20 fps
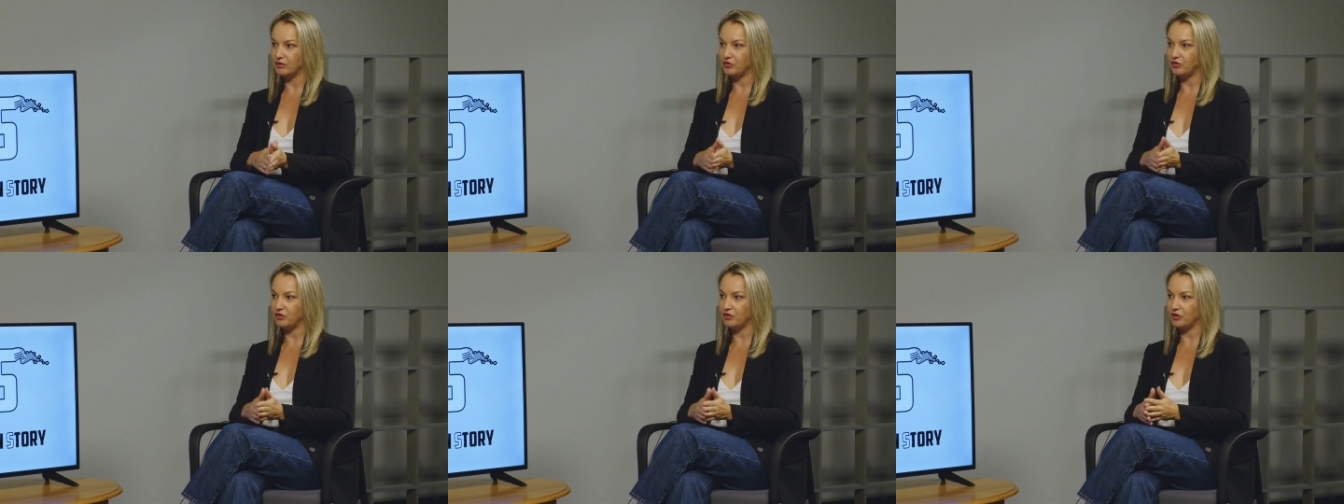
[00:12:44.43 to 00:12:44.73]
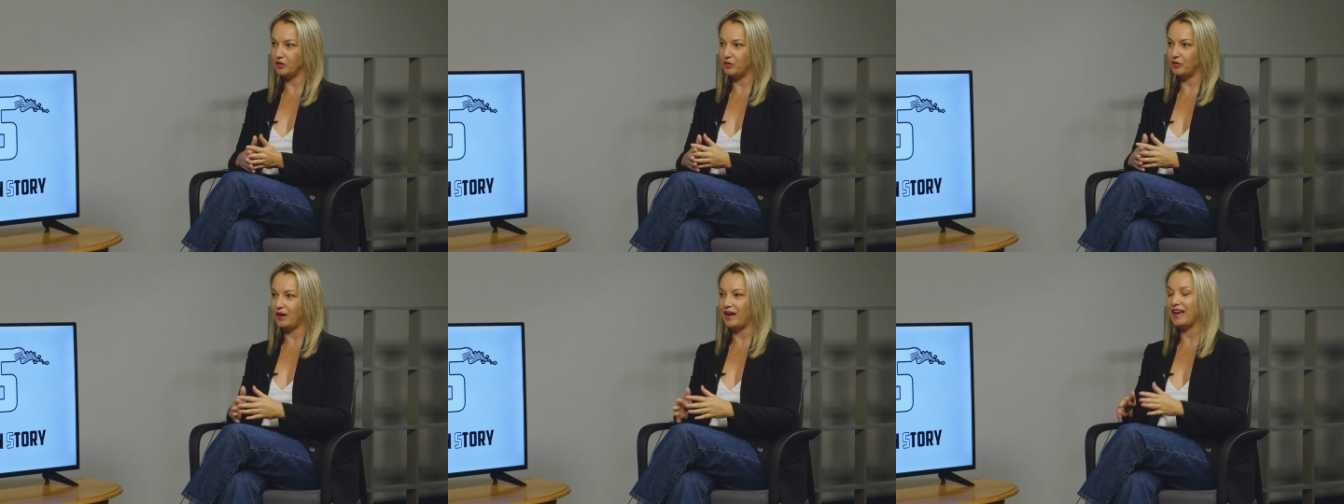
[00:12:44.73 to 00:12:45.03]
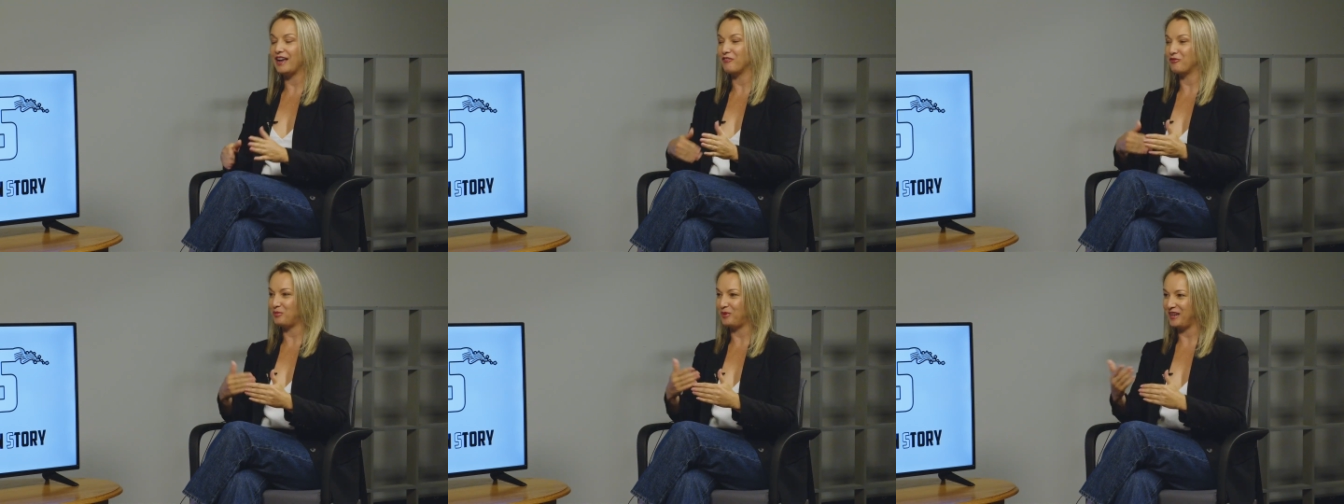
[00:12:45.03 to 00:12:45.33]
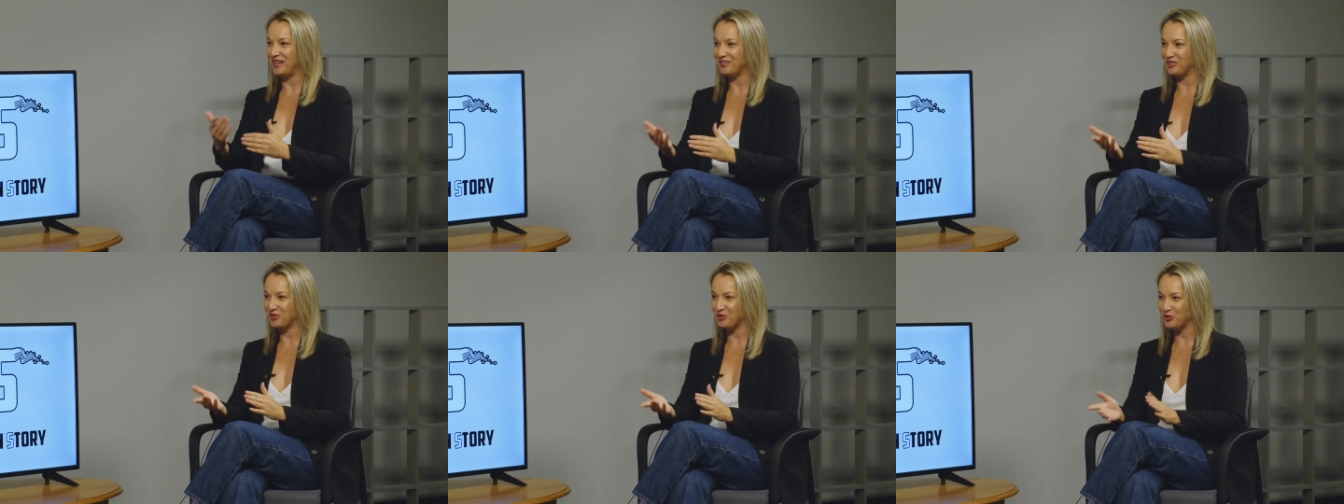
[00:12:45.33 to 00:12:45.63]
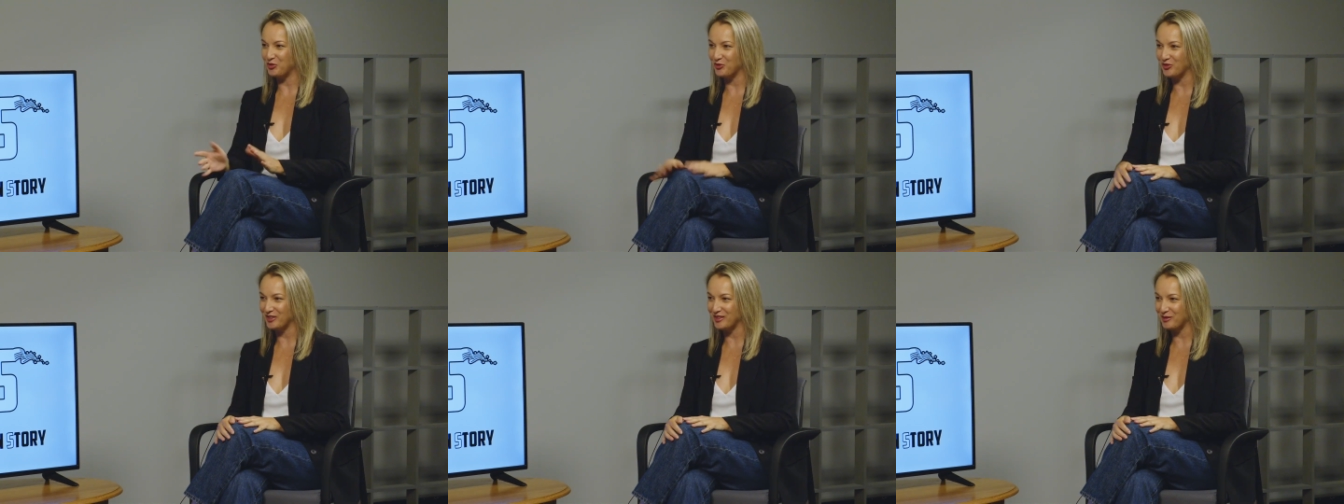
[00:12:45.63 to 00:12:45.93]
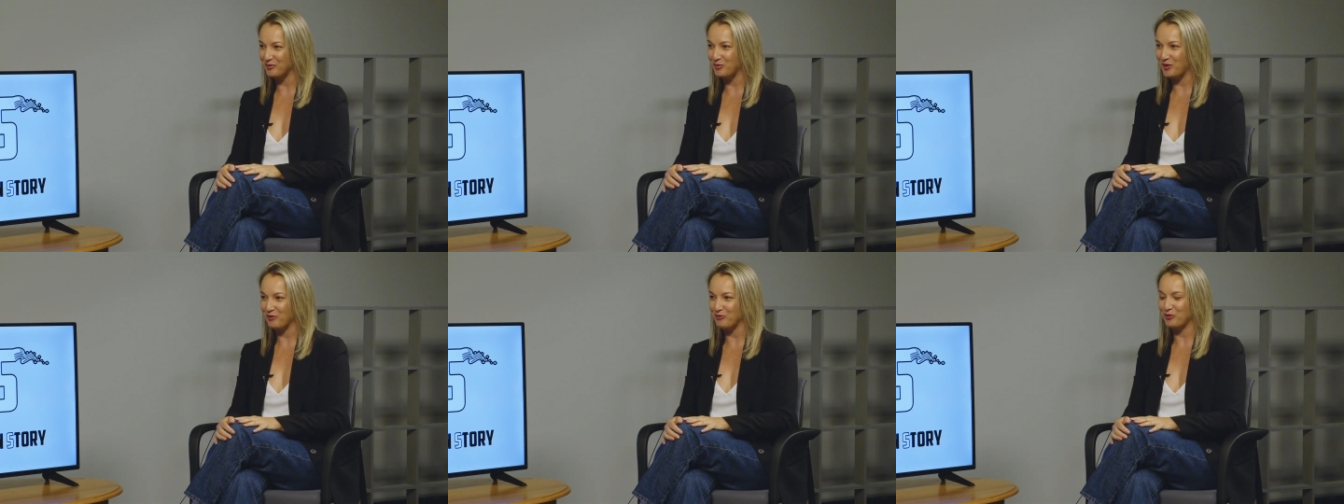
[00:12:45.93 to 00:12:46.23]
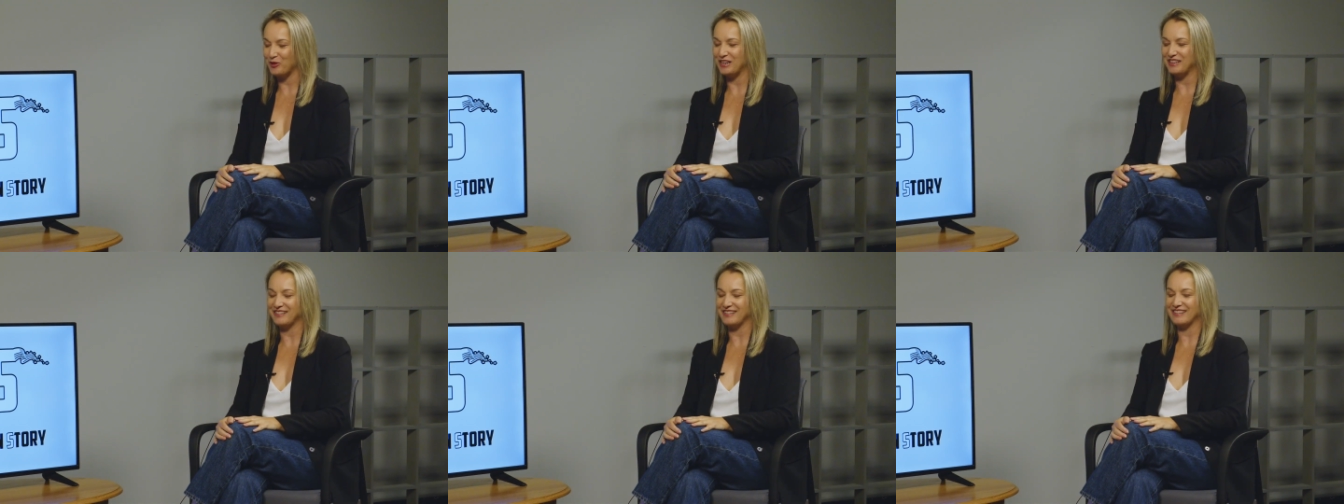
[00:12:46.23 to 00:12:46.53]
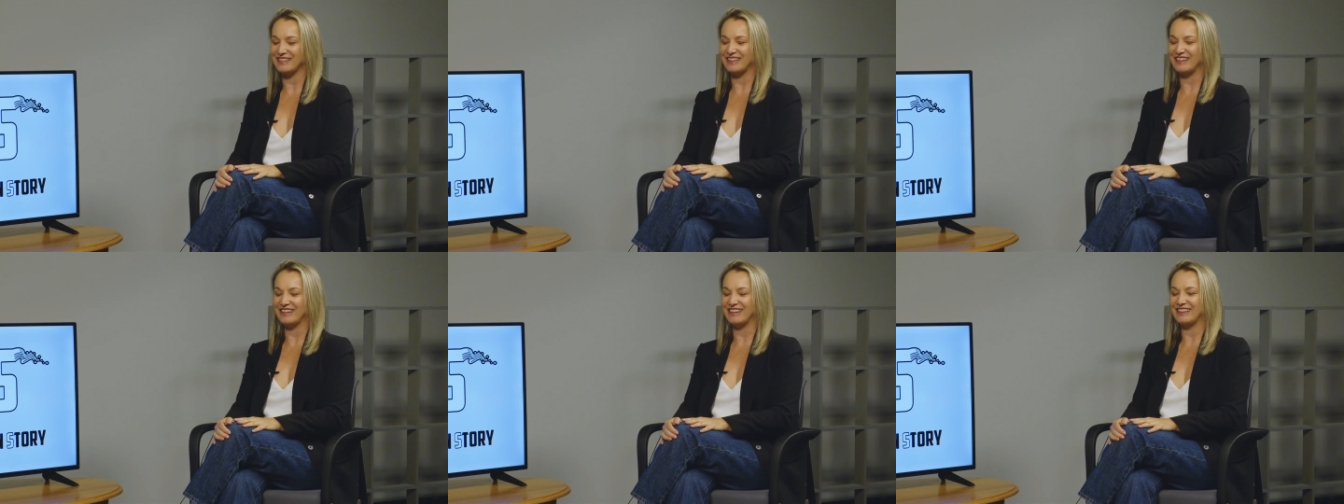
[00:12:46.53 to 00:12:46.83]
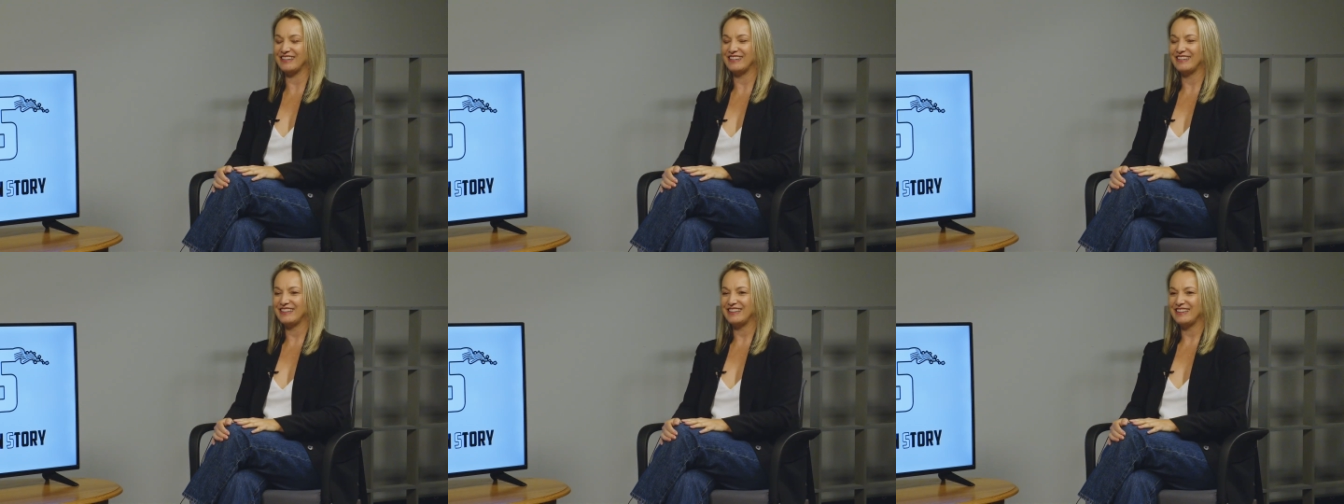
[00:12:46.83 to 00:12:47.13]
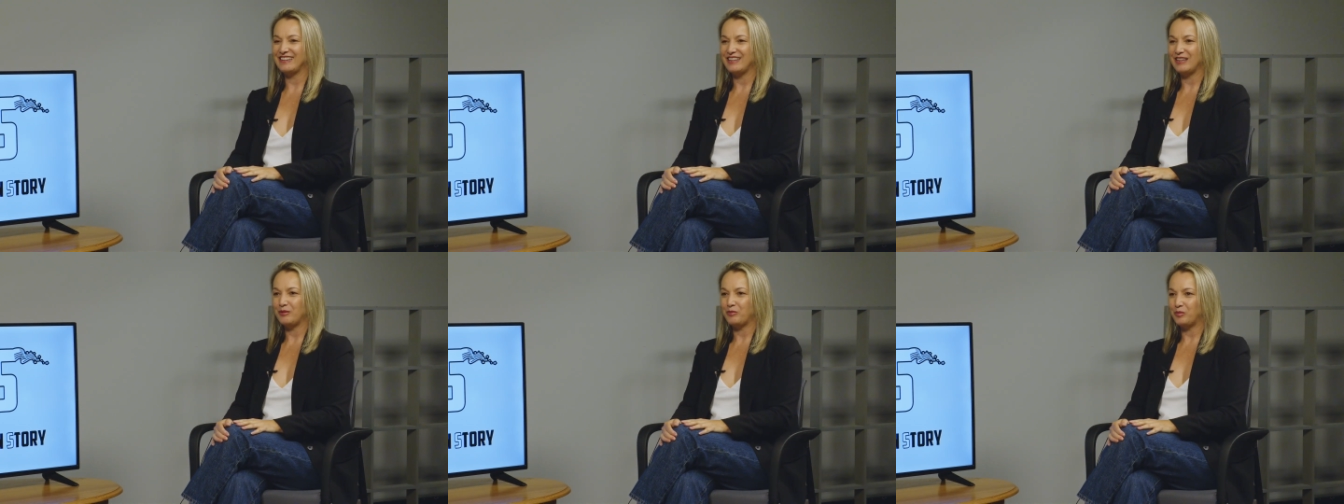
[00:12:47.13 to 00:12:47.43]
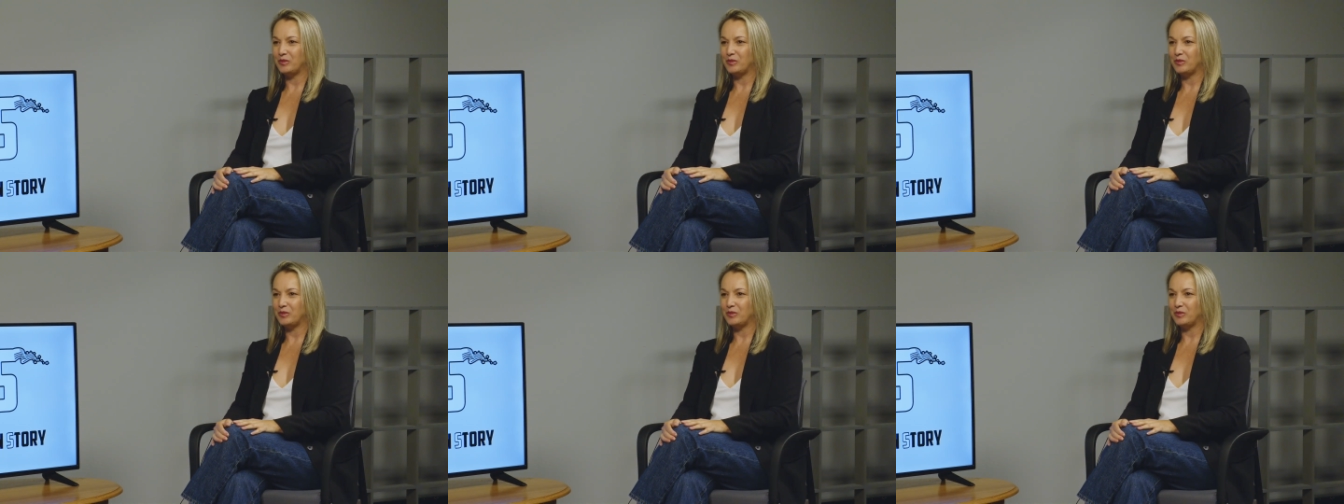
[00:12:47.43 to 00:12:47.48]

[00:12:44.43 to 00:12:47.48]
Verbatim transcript: so I have plans to visit my friends there. Of course.